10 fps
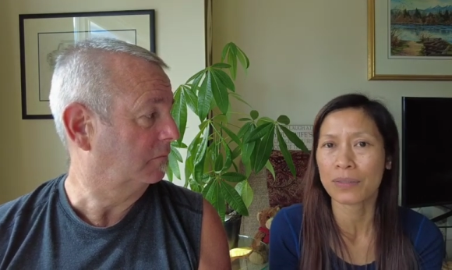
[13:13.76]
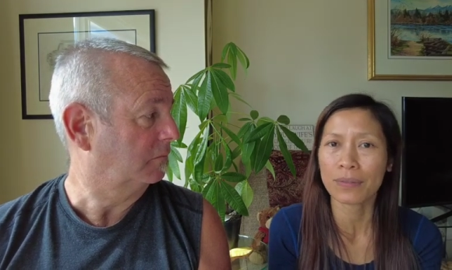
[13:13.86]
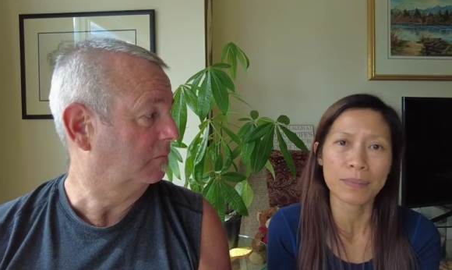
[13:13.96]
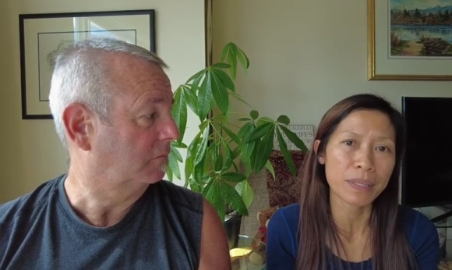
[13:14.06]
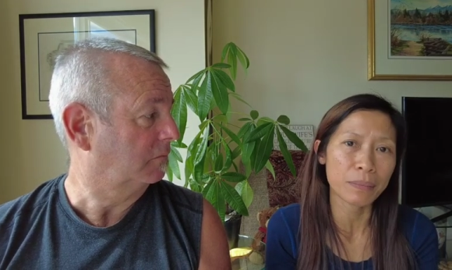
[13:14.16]

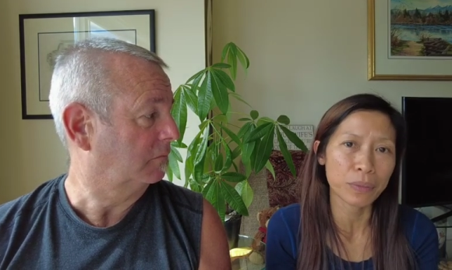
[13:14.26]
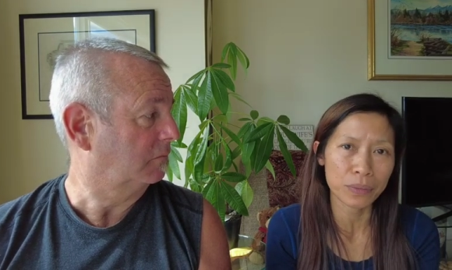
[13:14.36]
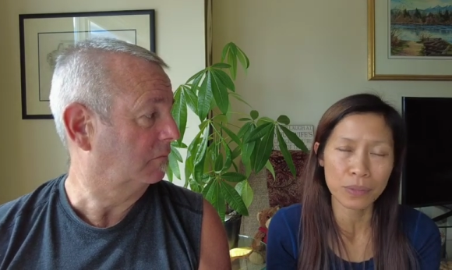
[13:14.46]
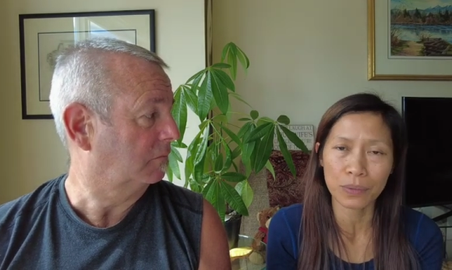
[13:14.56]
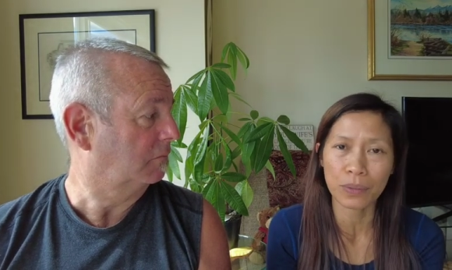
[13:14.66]
Speaker 1: from Cebu
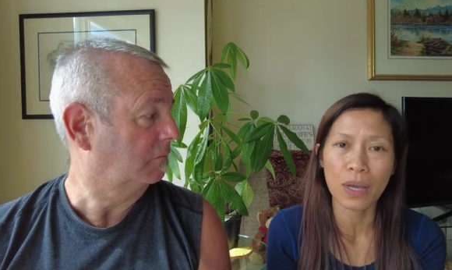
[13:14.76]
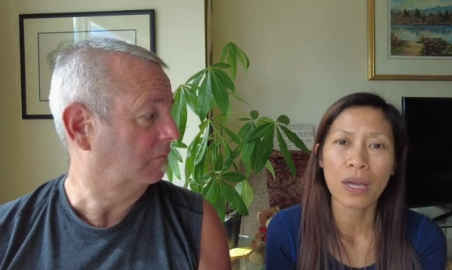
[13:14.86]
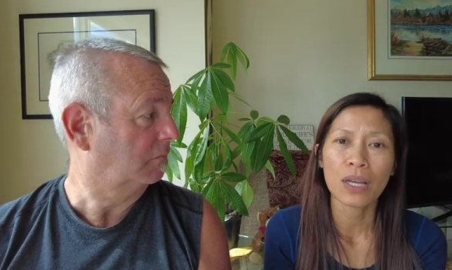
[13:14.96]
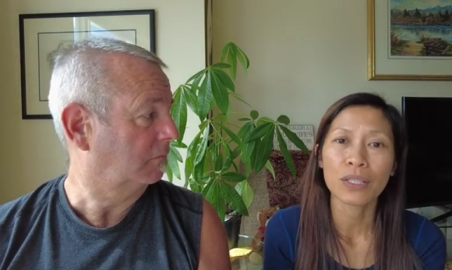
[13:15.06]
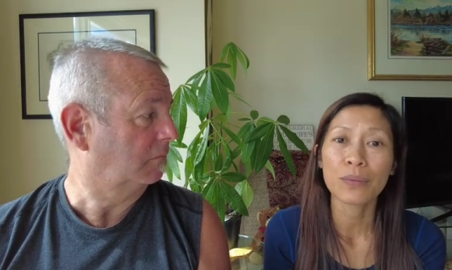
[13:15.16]
to
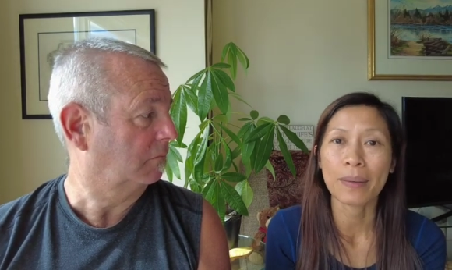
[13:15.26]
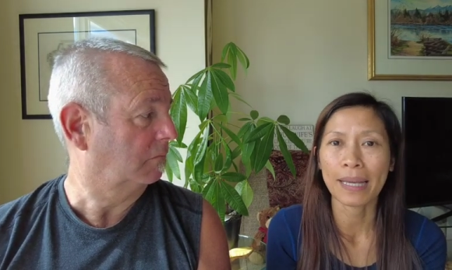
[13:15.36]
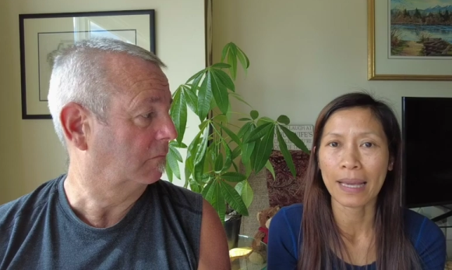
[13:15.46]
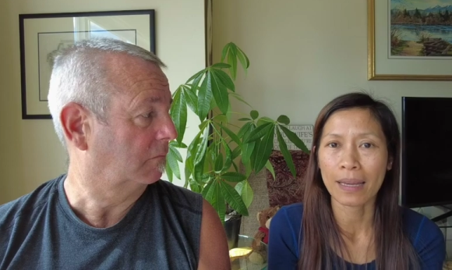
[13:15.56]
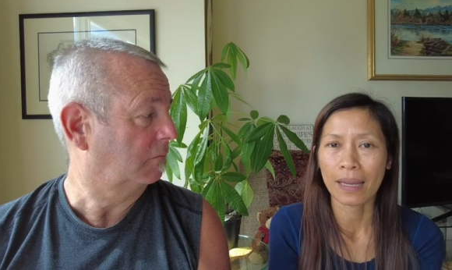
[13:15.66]

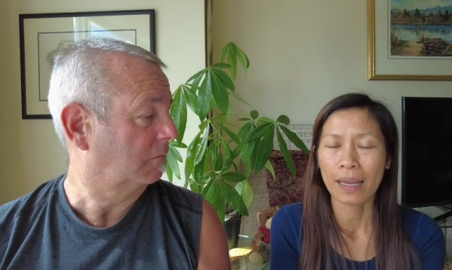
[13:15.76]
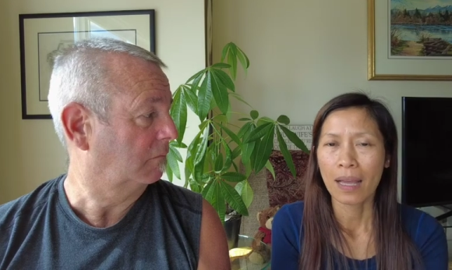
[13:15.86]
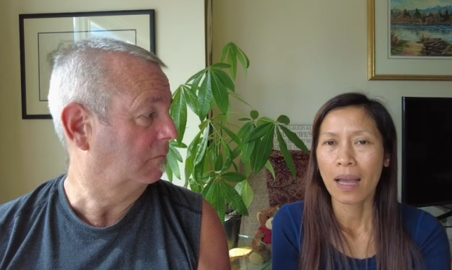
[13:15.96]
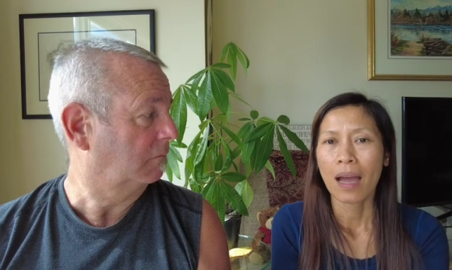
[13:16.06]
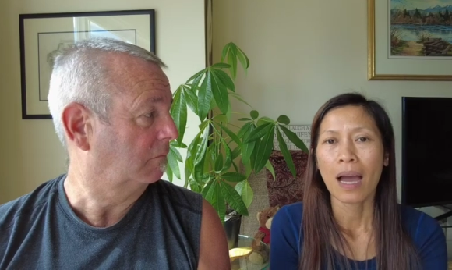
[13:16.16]
Dumaguete
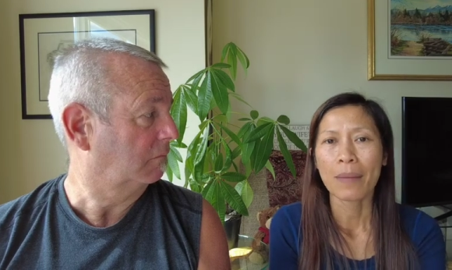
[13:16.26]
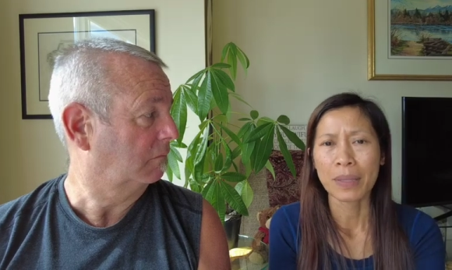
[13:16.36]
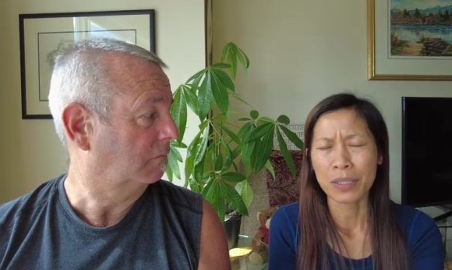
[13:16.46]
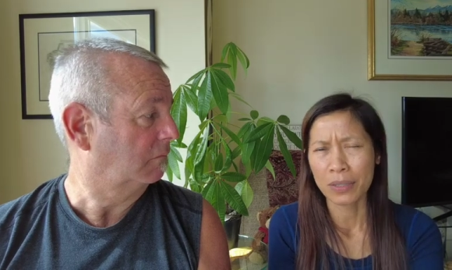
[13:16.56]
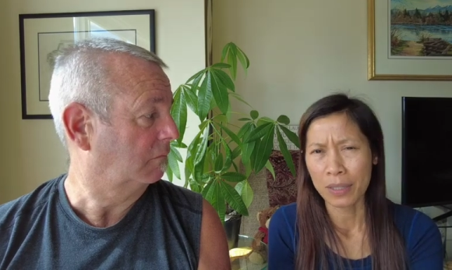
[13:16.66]
I'm
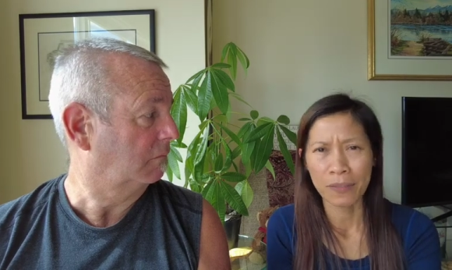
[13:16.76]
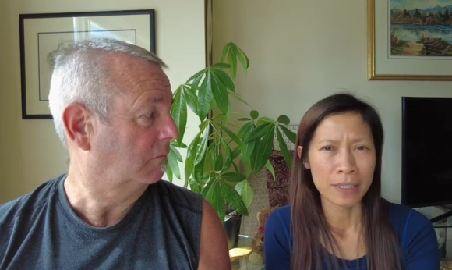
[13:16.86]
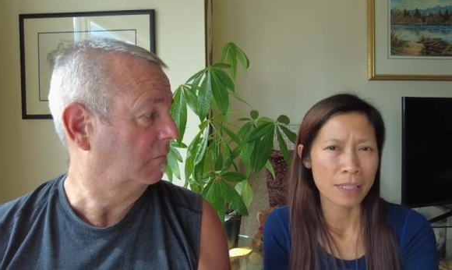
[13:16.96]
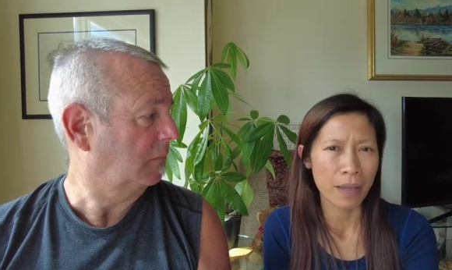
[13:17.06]
not sure if it's